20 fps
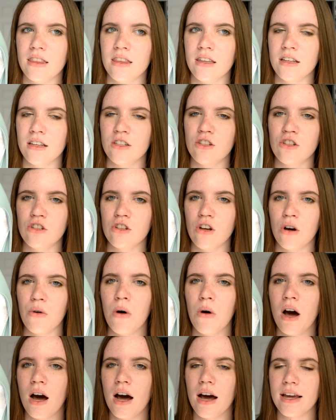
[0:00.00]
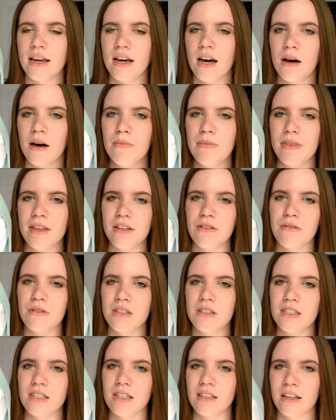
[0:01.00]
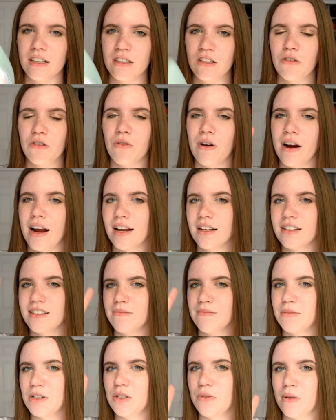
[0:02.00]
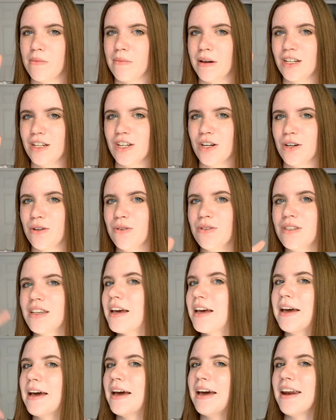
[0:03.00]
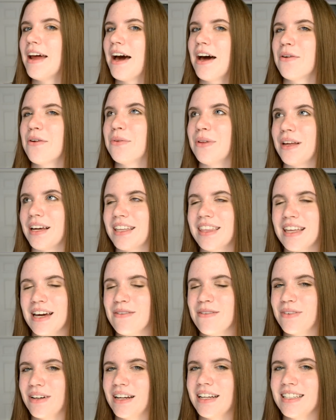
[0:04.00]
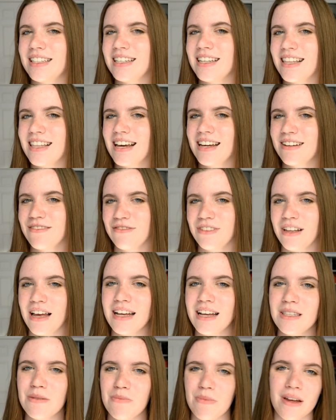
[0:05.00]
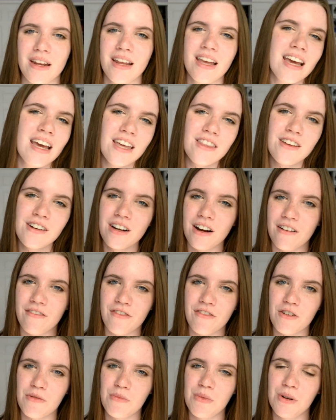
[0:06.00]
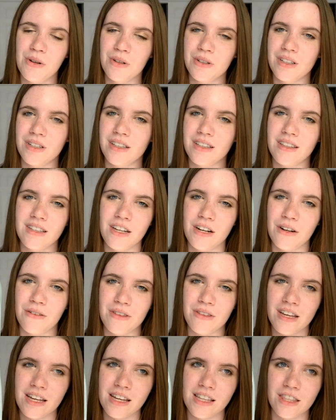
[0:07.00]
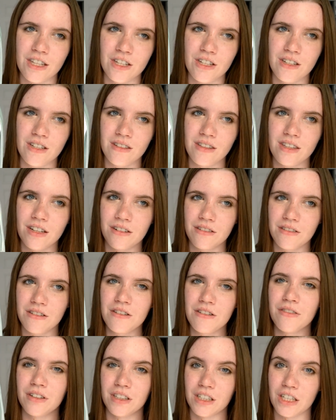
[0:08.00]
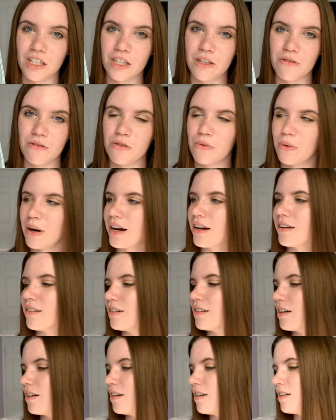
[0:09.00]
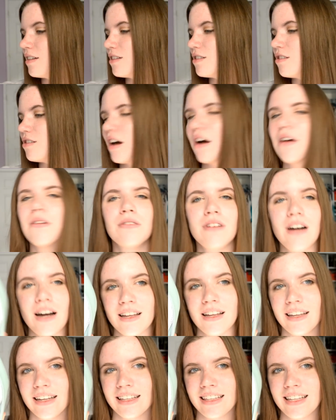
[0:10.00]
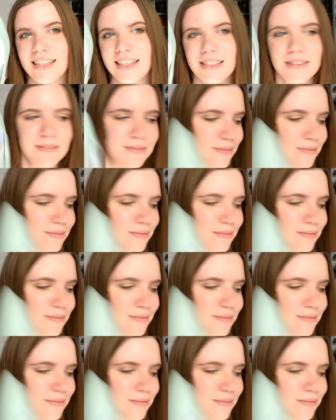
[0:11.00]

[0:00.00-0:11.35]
the, it's so high up that you could see like the cracks in between my toes. I don't like that when I see that in flats, but they're comfortable and you know, they get the, they're, they're really cute to wear. So I like these.